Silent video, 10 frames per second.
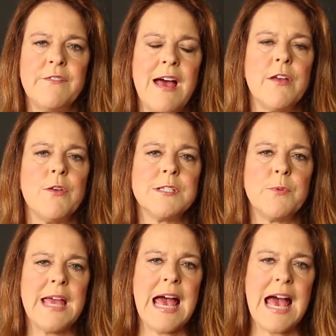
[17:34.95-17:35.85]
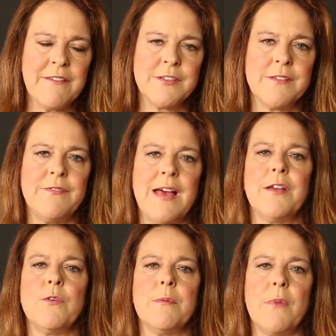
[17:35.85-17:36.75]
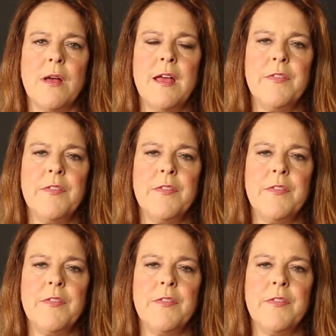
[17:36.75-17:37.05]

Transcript: value is we have to value